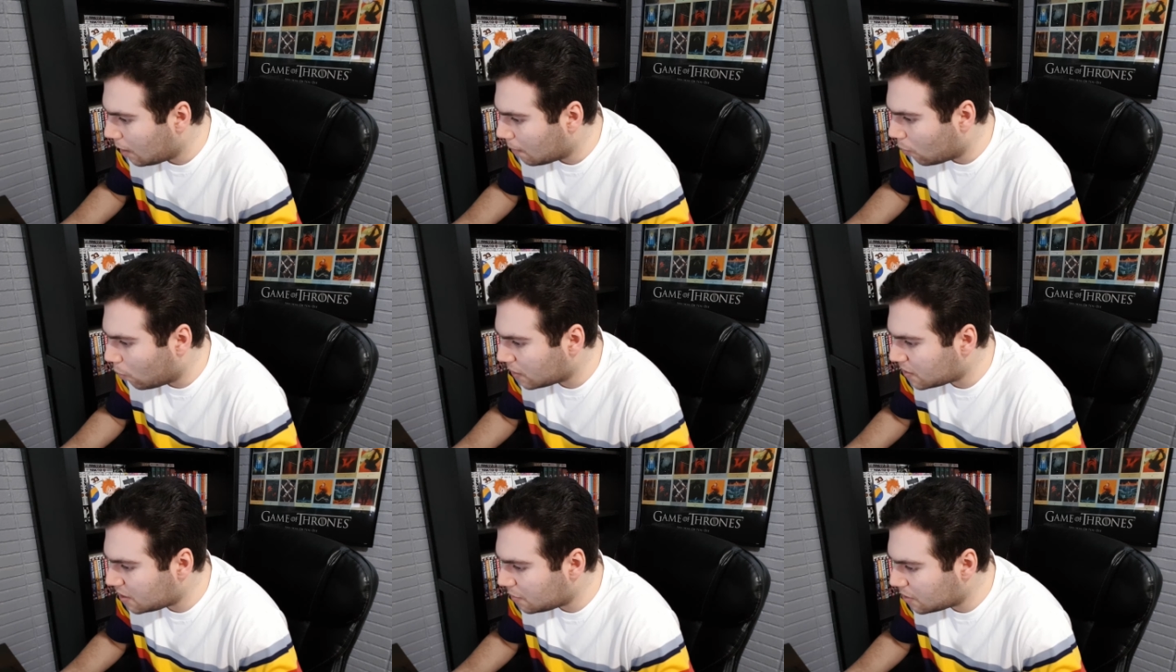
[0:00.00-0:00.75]
But
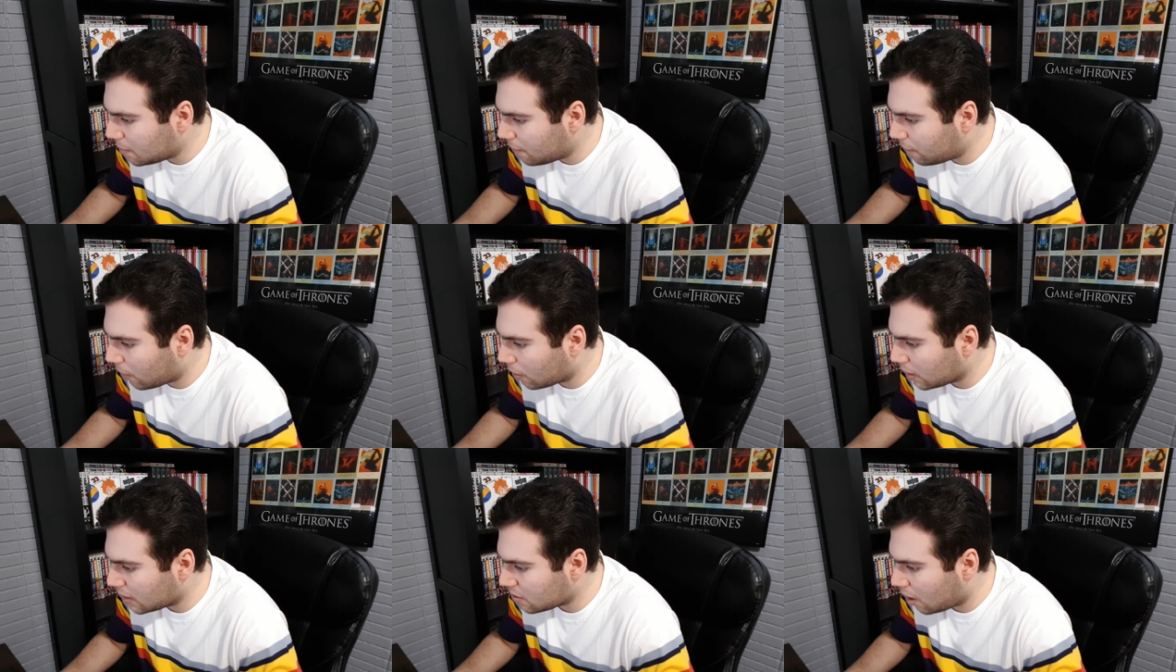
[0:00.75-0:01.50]
what seems to be far
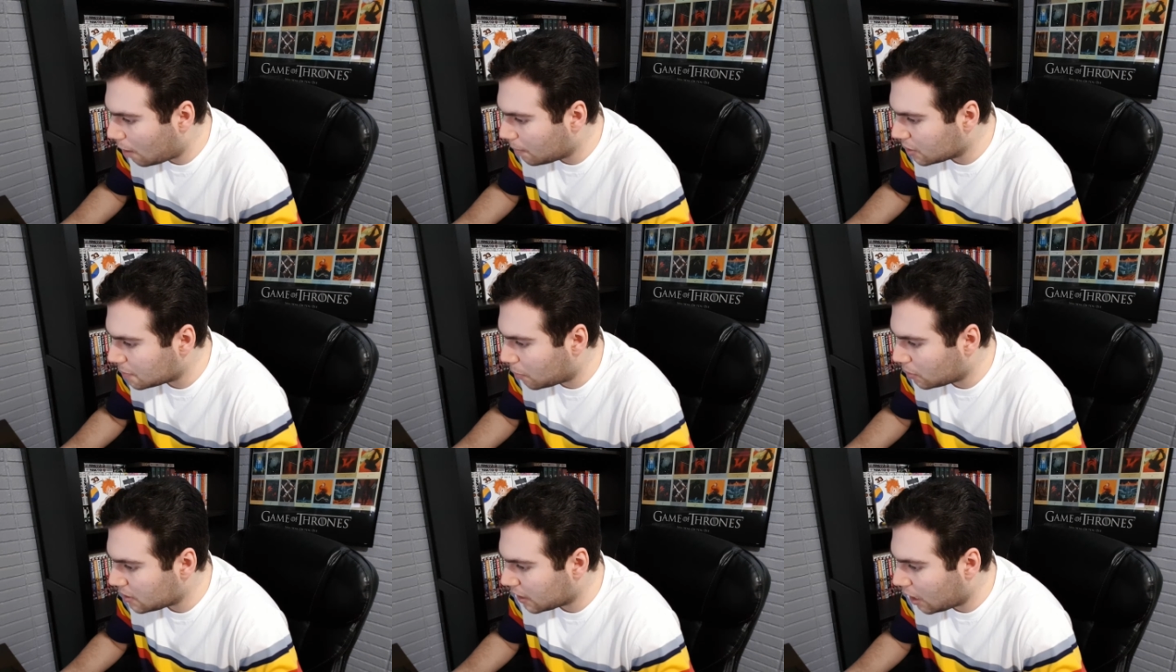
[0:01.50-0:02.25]
less common is
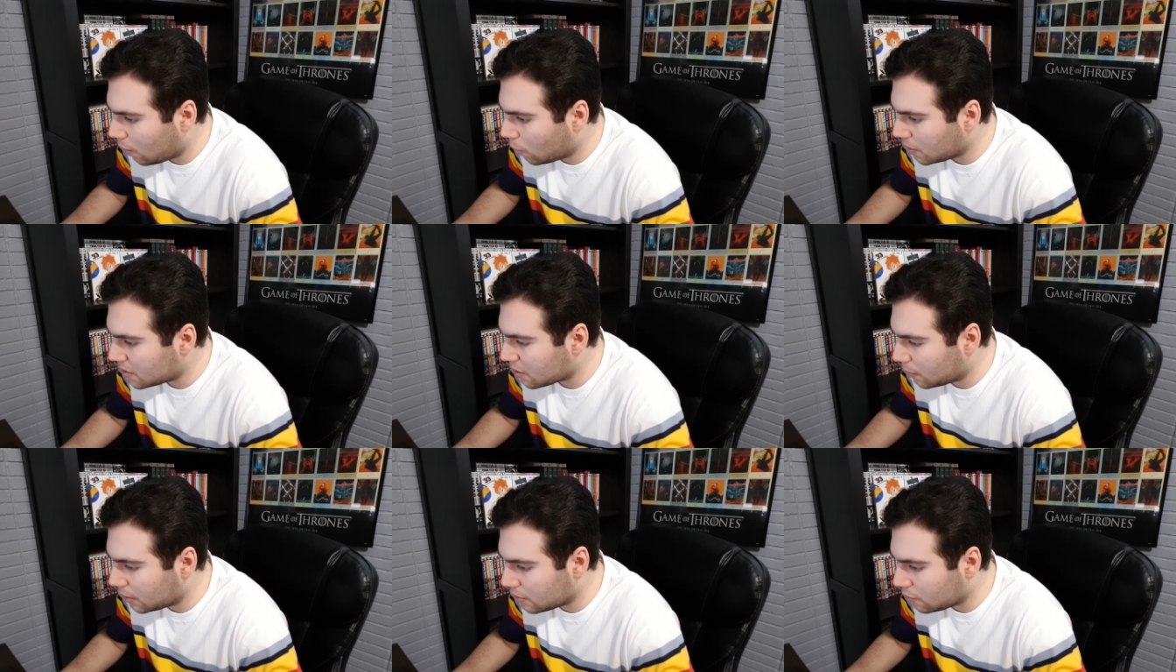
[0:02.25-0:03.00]
pointing out when
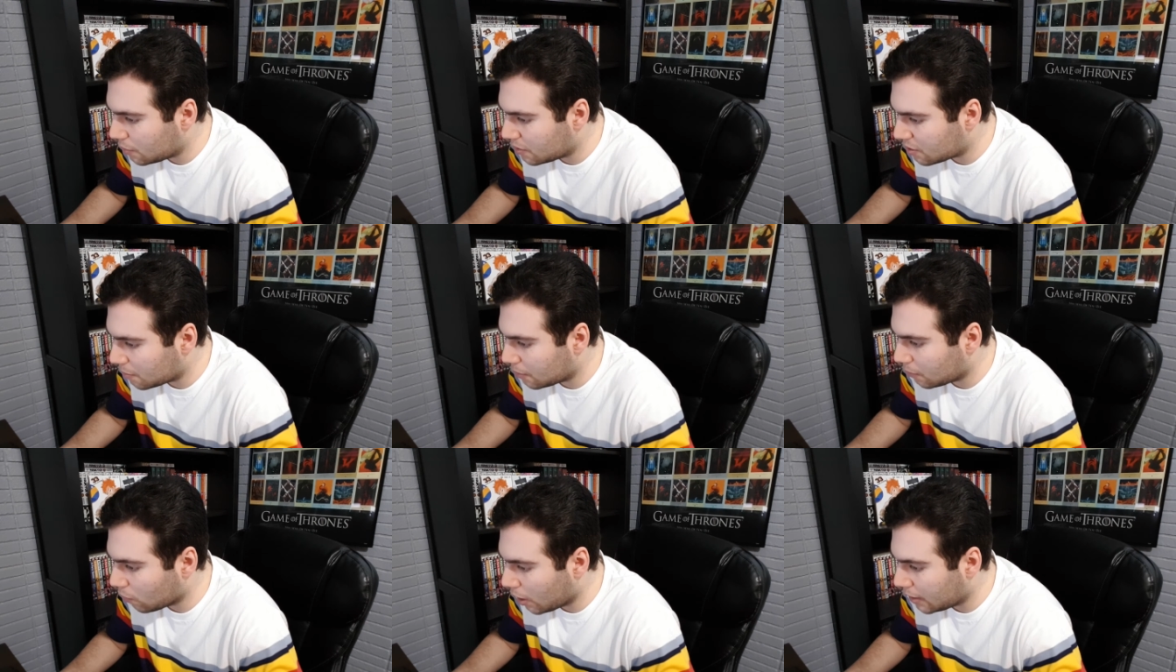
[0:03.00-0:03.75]
someone is doing
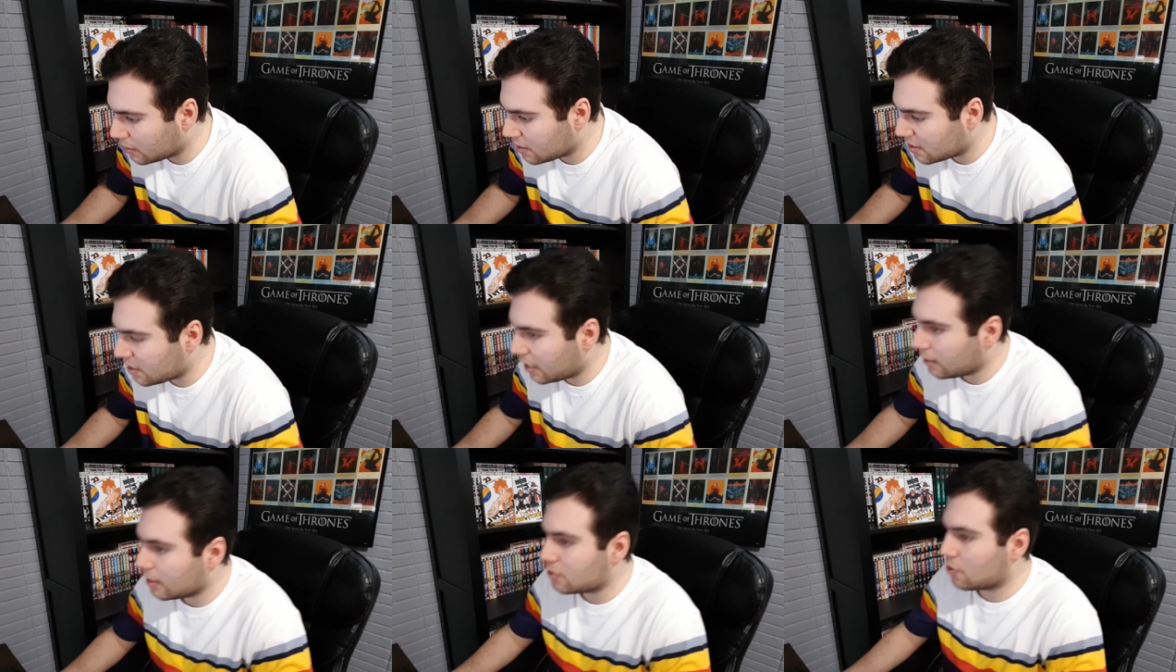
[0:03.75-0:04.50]
something right and
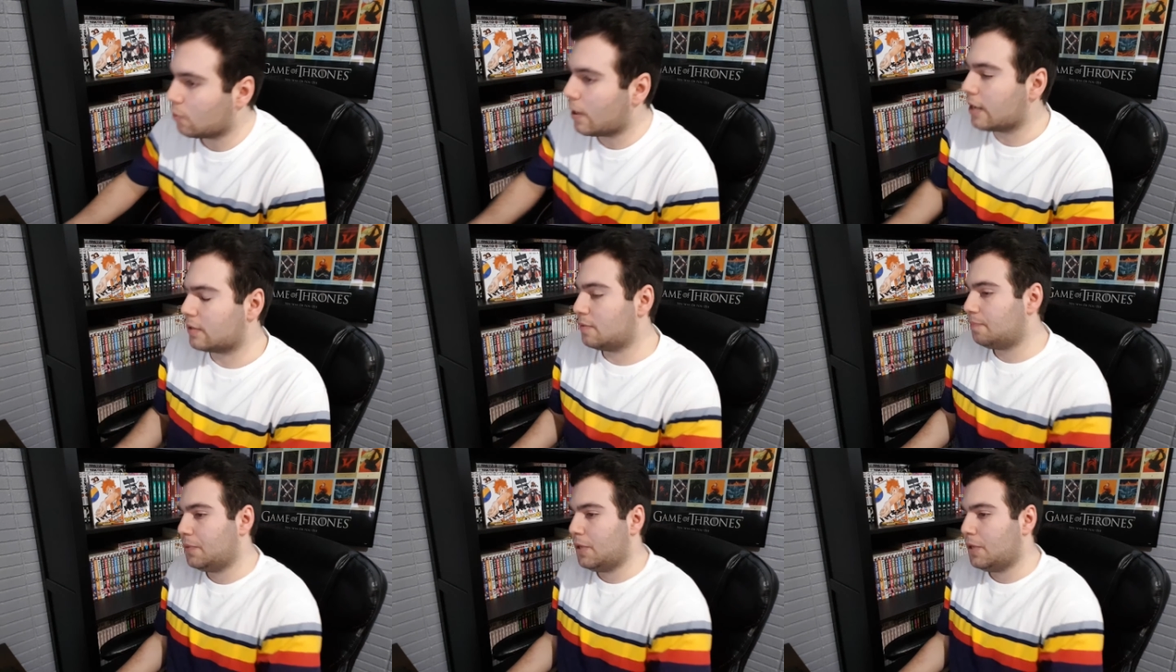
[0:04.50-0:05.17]
saying that's correct.